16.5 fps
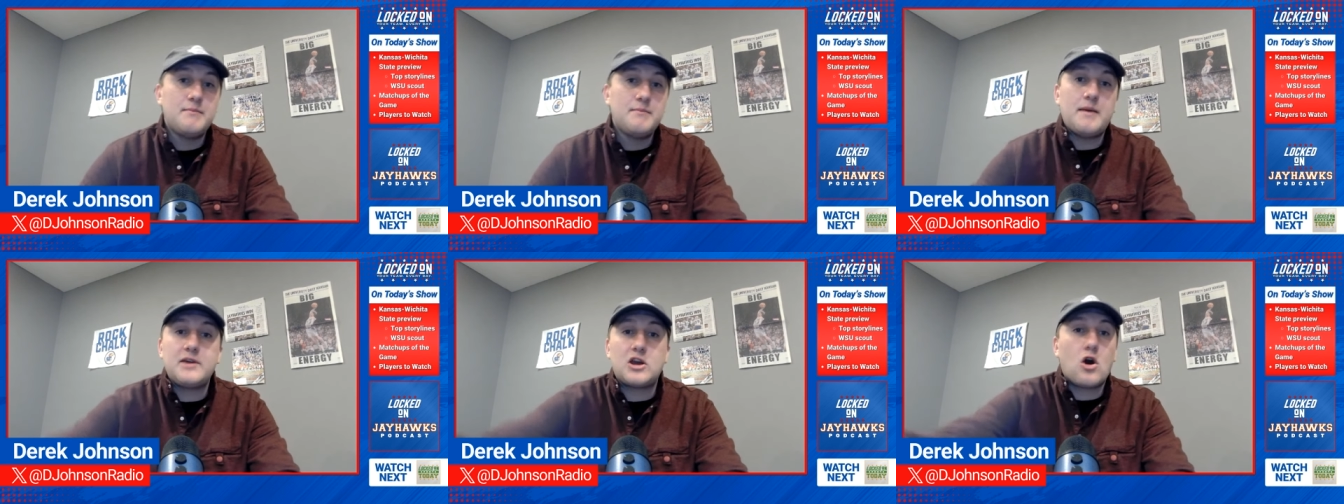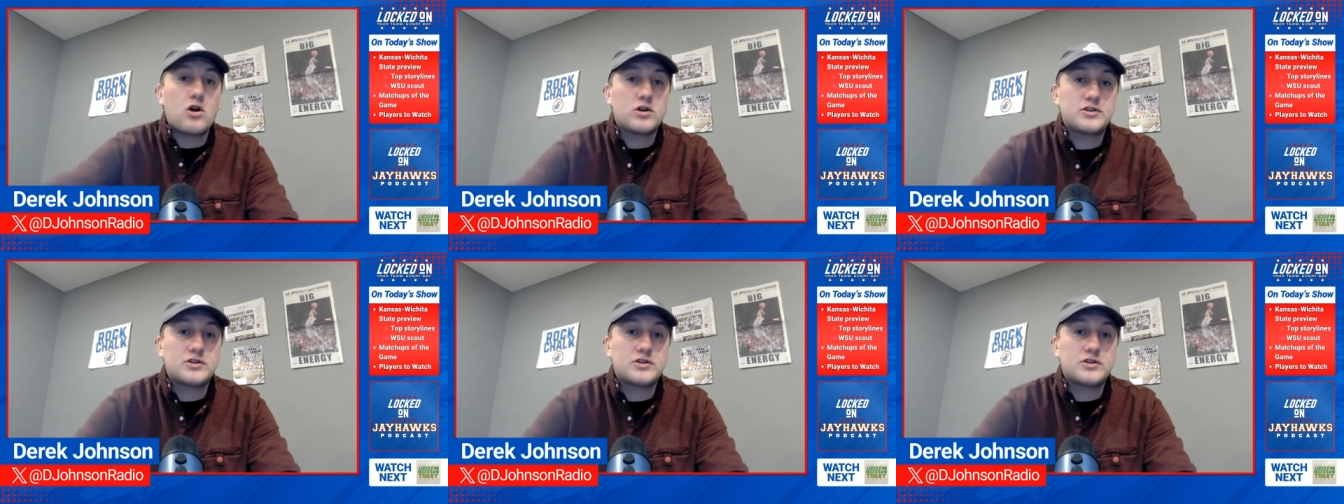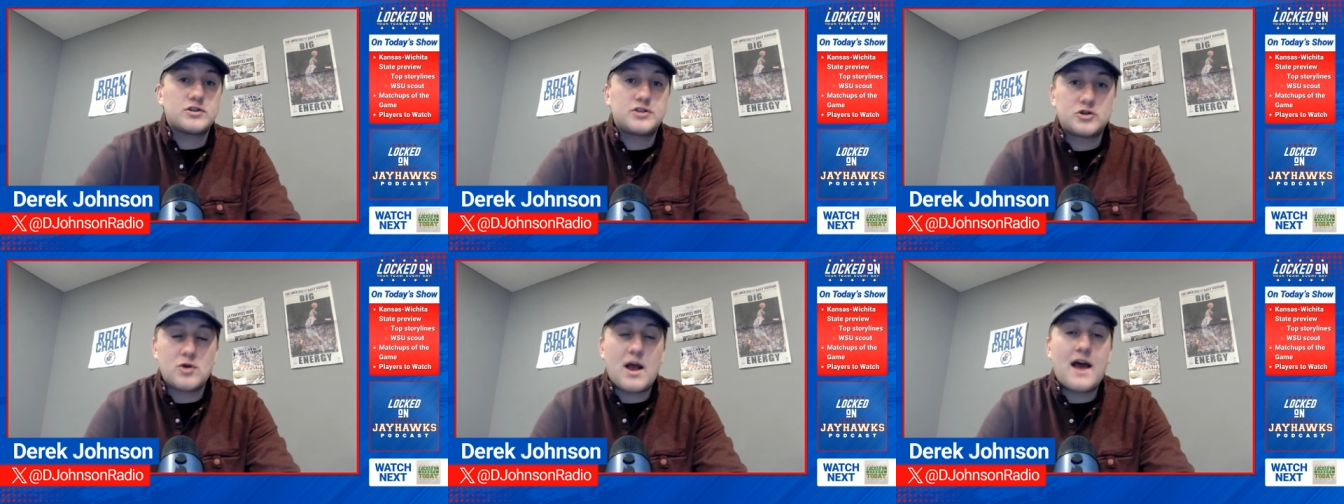Maybe guards are
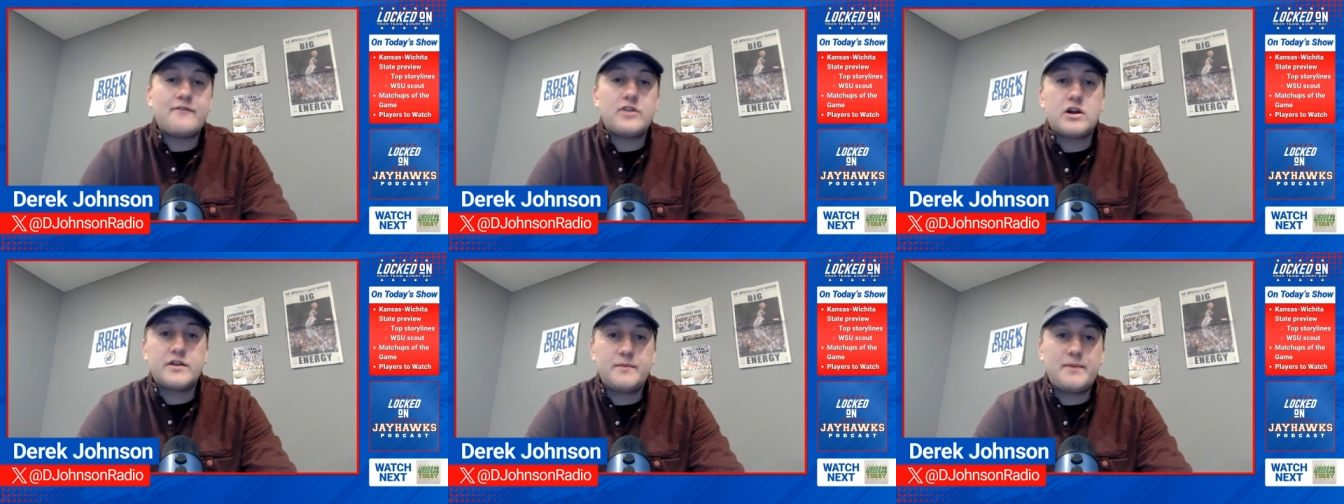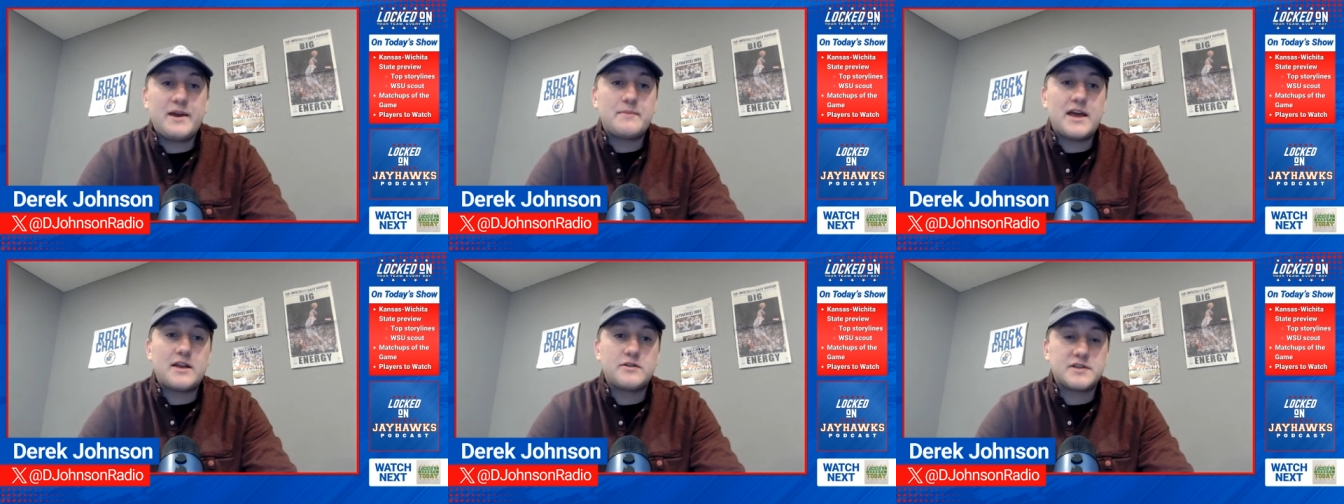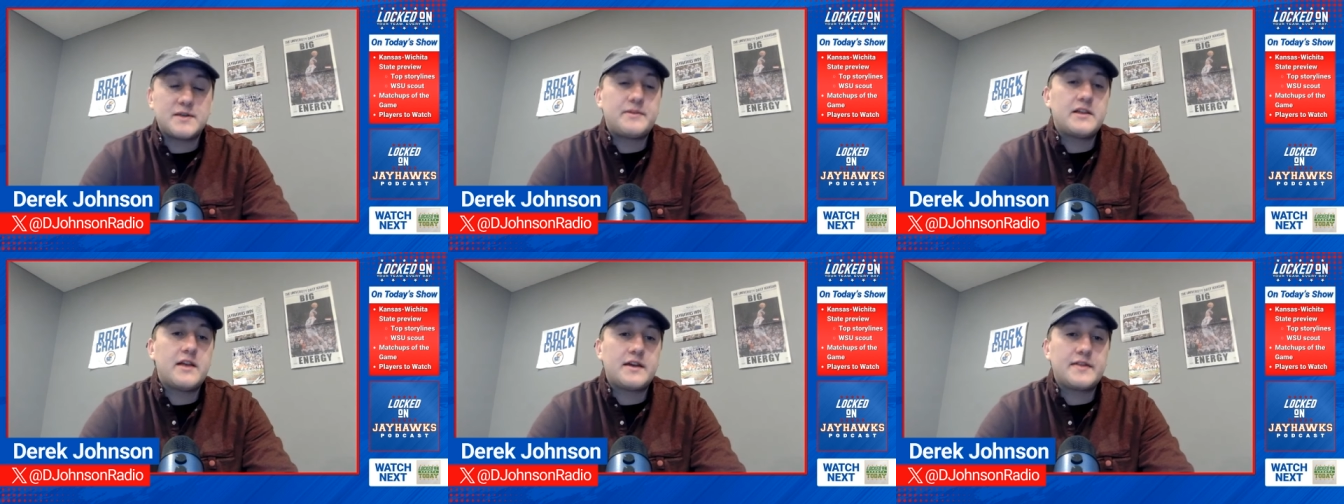driving on the big man or
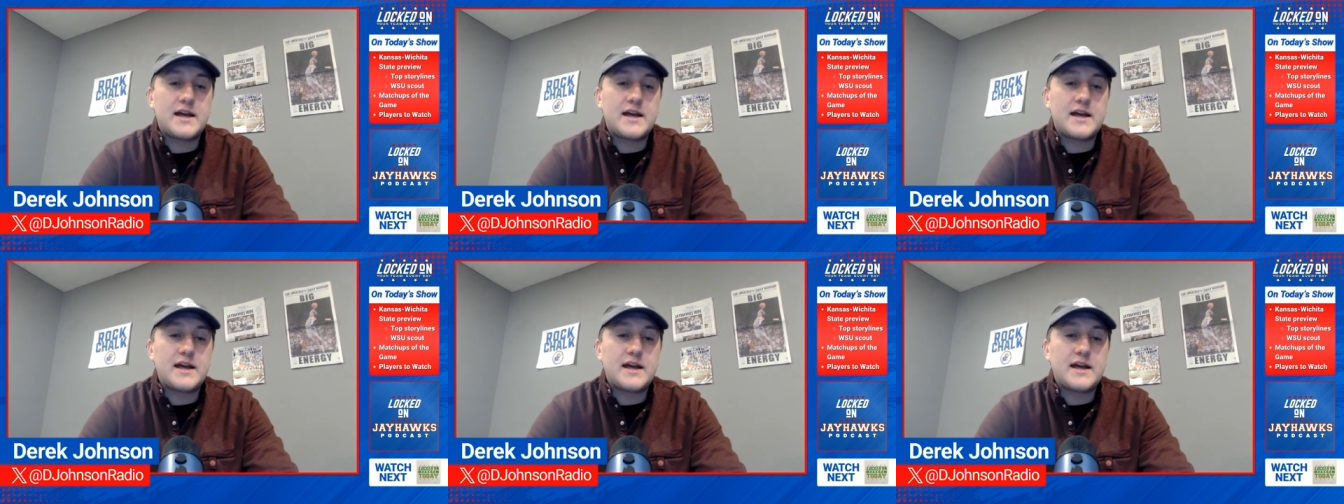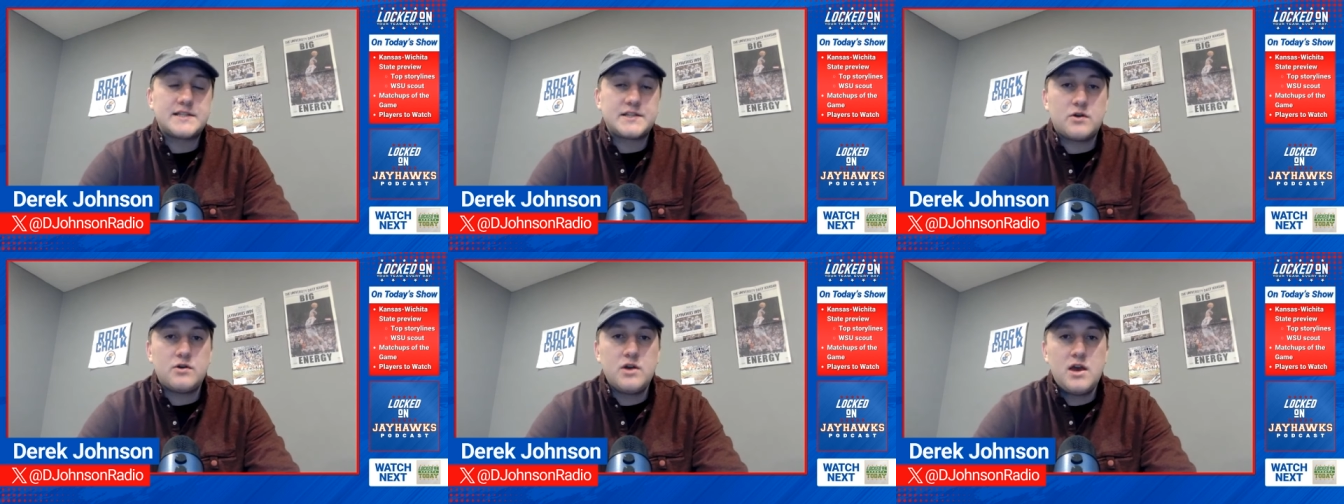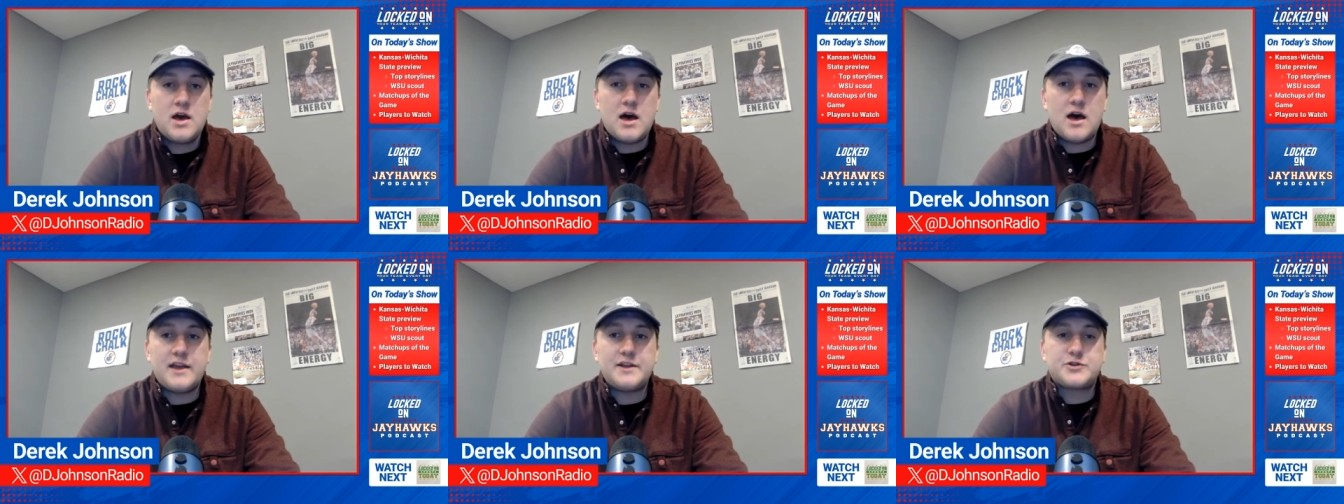something like that. So
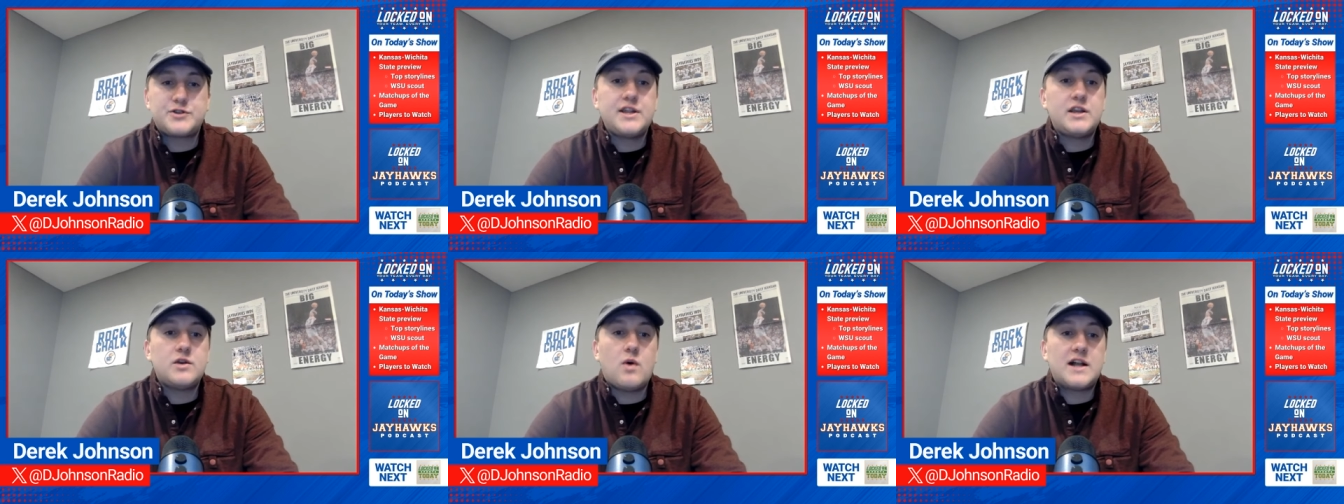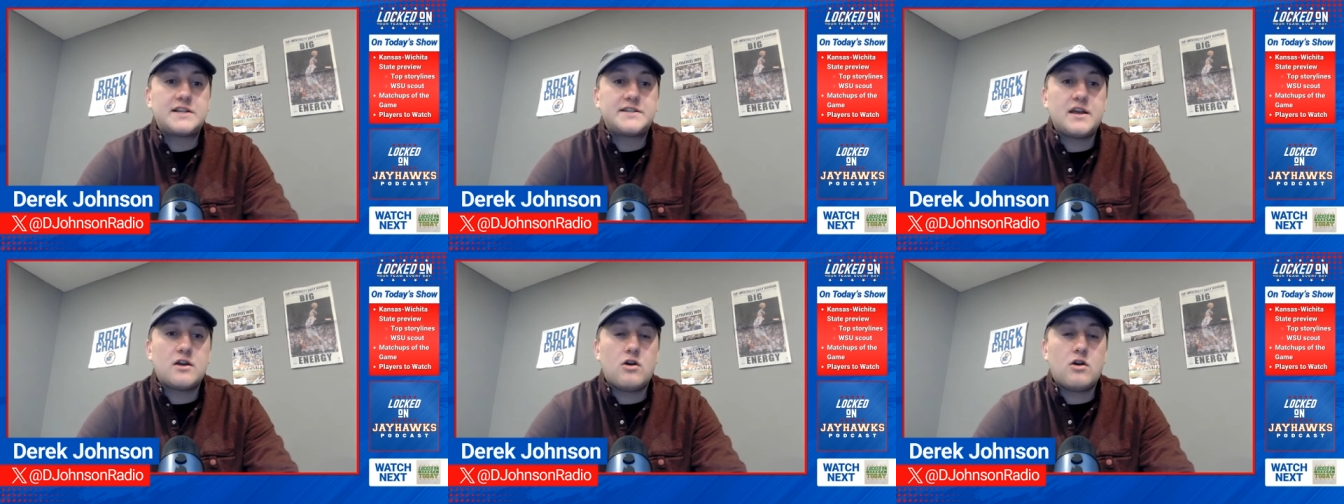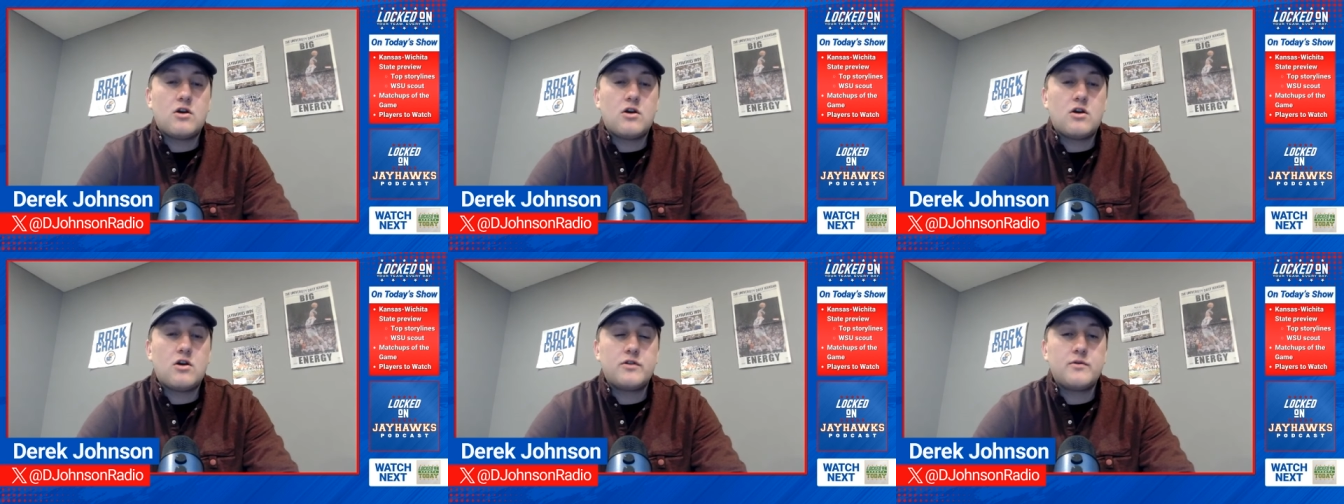uh, interesting to watch there
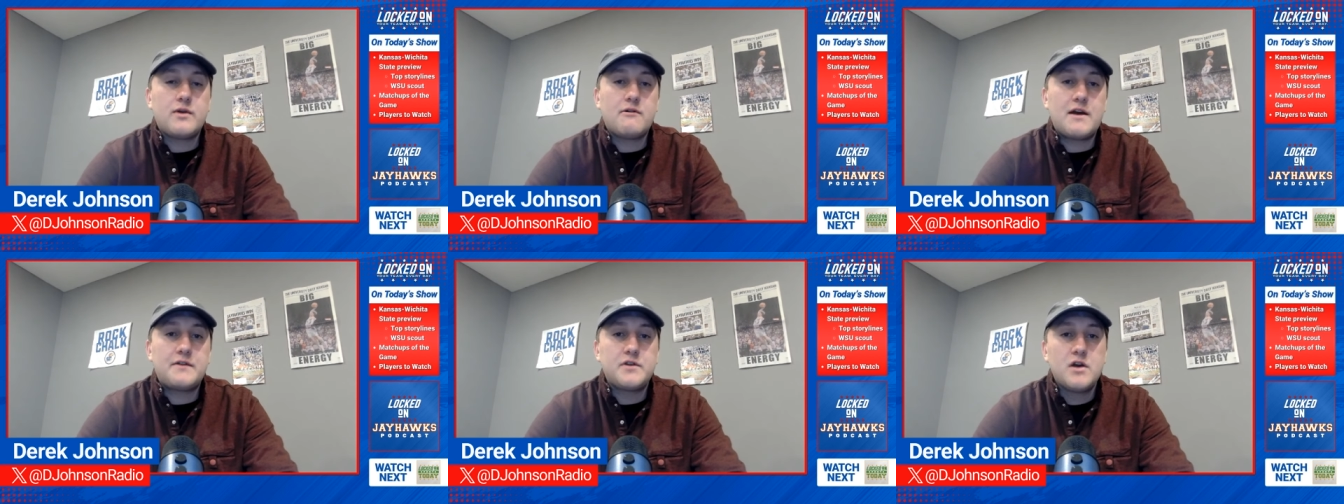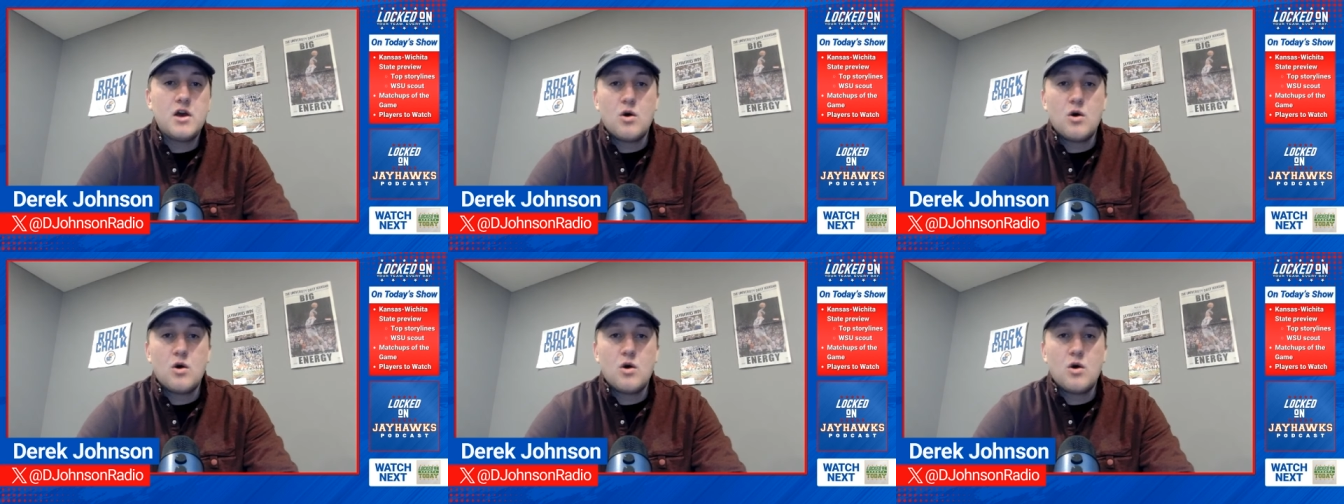all the way around.